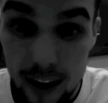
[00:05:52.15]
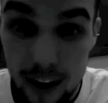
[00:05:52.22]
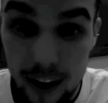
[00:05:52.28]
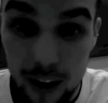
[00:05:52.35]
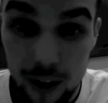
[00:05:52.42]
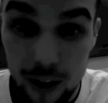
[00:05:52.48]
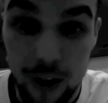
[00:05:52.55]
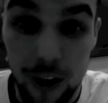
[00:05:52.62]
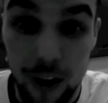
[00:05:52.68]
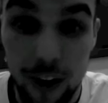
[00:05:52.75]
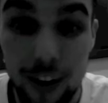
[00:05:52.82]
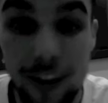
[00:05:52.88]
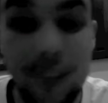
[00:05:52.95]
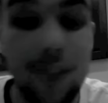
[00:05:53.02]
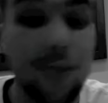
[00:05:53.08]
I've got to show you
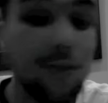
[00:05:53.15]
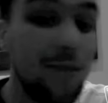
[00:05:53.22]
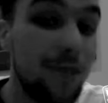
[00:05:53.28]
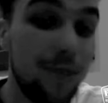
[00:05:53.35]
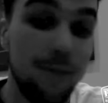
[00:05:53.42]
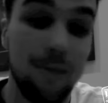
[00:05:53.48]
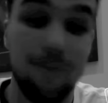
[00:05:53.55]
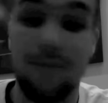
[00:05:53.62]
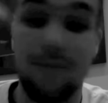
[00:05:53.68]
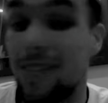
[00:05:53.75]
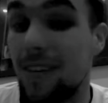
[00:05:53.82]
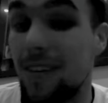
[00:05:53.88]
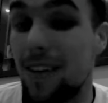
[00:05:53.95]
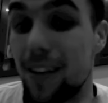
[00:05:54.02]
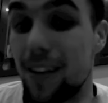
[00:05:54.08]
this because
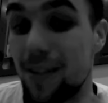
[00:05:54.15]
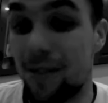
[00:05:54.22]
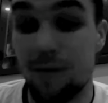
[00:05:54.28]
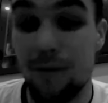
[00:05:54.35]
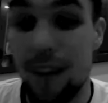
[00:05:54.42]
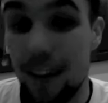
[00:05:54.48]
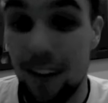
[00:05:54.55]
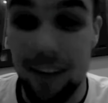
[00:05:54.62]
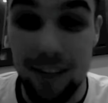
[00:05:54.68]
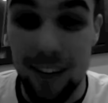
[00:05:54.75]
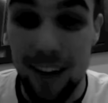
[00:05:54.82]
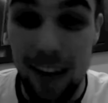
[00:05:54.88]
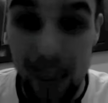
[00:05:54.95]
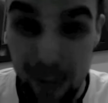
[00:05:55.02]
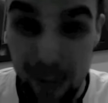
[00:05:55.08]
it's horrendous
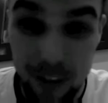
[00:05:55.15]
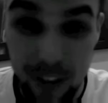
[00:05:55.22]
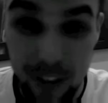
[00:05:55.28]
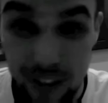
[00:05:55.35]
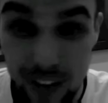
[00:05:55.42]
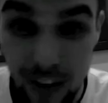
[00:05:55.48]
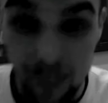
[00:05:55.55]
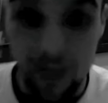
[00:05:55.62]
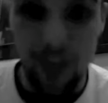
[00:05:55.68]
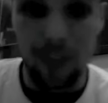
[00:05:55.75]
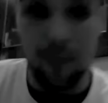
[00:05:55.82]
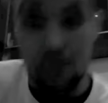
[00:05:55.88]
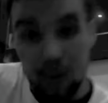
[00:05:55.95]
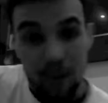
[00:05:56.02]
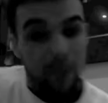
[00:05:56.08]
and I am going to shave it
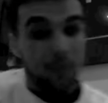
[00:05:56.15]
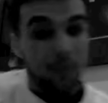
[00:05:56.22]
off. But